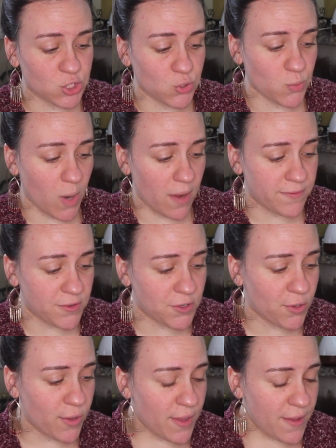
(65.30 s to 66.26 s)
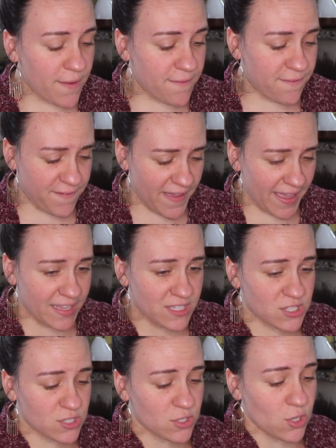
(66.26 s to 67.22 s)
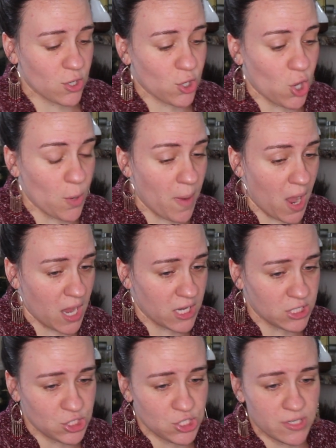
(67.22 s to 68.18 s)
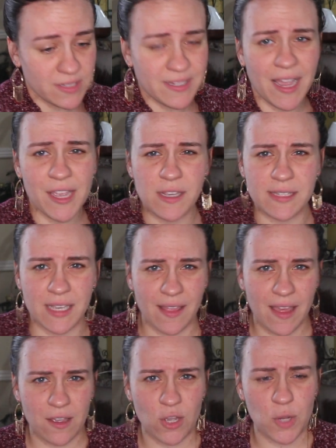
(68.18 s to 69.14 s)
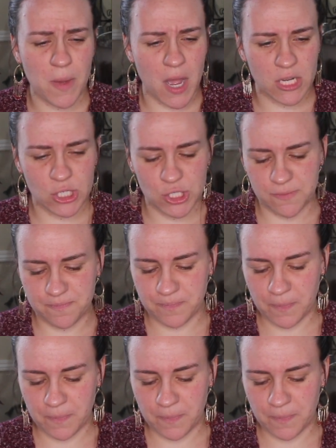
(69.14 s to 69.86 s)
Truffle Face Gommage. Is that how you say that? Gommage.